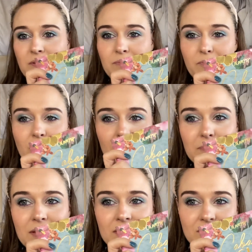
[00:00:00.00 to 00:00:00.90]
wanted
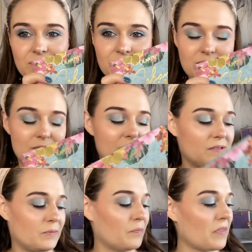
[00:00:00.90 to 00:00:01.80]
me to do this one.
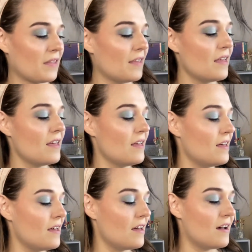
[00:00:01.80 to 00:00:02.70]
So
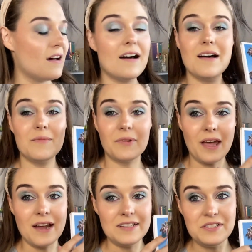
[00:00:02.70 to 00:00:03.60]
I'm
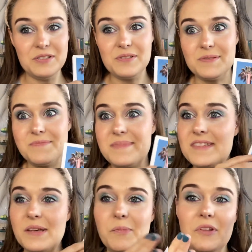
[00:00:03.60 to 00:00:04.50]
glad to do some
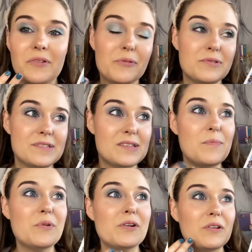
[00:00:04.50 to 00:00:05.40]

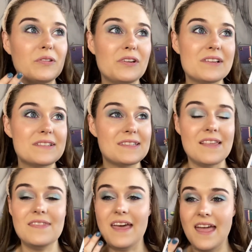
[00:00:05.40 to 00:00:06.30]
summer looks
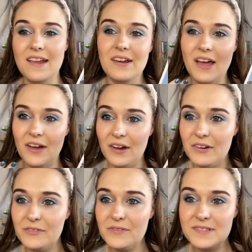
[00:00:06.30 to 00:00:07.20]
at the end
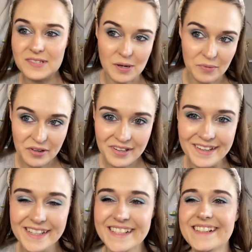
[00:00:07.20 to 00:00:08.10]
of summer.
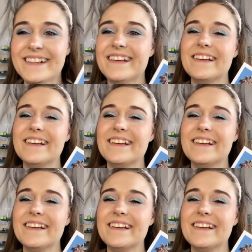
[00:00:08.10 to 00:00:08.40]
So